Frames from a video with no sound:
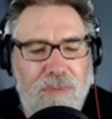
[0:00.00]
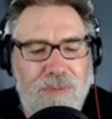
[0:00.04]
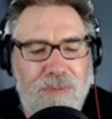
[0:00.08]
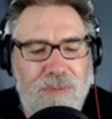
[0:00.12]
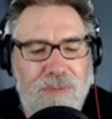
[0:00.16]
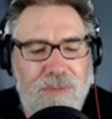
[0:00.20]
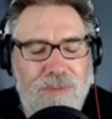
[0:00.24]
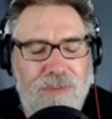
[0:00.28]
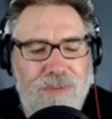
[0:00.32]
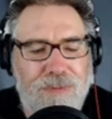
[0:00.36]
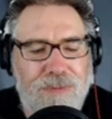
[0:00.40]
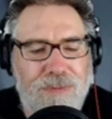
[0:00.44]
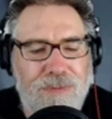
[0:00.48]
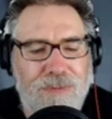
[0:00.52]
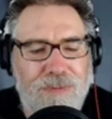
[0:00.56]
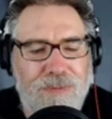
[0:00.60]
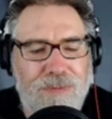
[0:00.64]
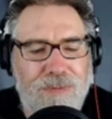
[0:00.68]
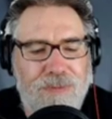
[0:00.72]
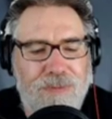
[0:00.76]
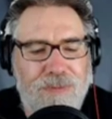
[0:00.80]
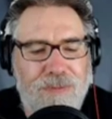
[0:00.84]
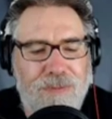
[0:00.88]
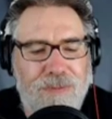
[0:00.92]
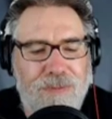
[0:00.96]

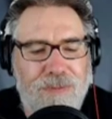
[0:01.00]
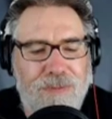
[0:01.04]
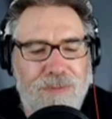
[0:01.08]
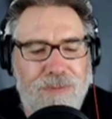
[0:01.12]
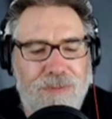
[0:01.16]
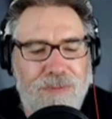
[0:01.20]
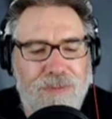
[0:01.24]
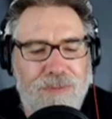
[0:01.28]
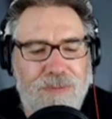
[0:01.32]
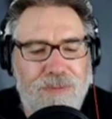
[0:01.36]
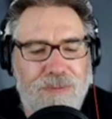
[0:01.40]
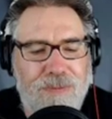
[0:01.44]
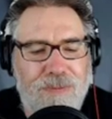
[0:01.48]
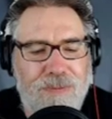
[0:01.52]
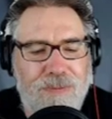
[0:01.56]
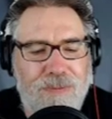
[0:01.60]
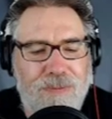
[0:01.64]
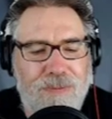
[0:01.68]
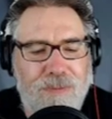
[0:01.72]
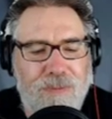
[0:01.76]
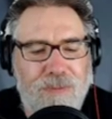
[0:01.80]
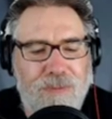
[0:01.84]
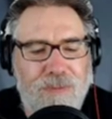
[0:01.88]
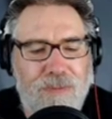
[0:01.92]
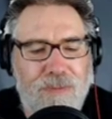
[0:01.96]

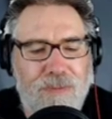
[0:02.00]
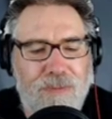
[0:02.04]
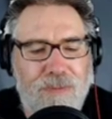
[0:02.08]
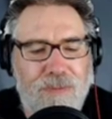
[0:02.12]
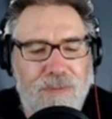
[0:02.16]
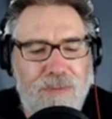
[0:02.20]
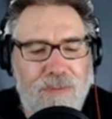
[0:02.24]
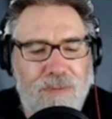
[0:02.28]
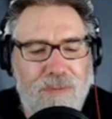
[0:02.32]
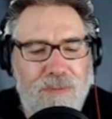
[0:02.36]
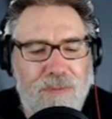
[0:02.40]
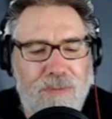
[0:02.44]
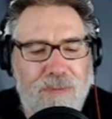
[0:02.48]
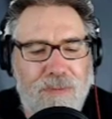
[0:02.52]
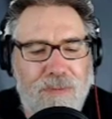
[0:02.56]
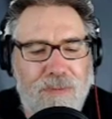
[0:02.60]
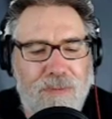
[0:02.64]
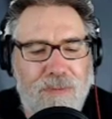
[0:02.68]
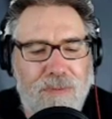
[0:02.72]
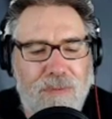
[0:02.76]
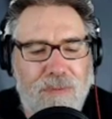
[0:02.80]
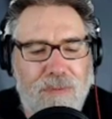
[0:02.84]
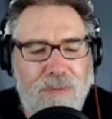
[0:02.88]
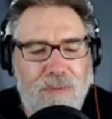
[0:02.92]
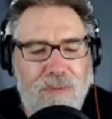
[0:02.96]

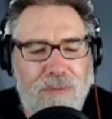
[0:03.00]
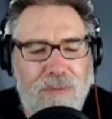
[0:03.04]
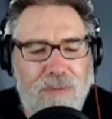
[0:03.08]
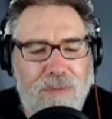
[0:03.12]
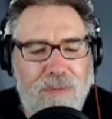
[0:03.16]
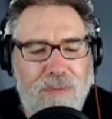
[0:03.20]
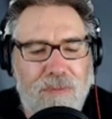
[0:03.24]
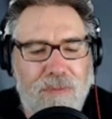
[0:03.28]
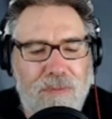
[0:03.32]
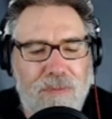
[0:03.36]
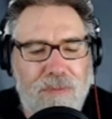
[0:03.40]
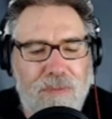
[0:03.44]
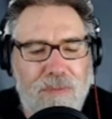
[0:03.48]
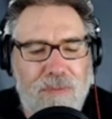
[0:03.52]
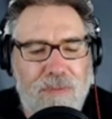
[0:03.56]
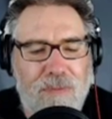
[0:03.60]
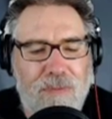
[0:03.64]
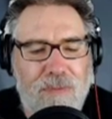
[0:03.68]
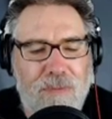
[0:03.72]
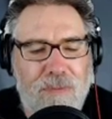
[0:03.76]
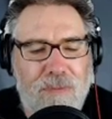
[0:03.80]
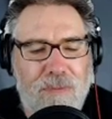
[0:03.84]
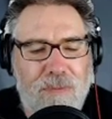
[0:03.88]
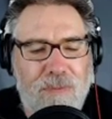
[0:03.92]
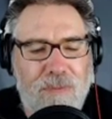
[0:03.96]

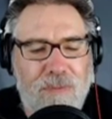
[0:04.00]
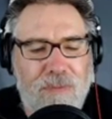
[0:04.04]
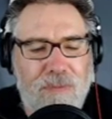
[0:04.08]
(silent)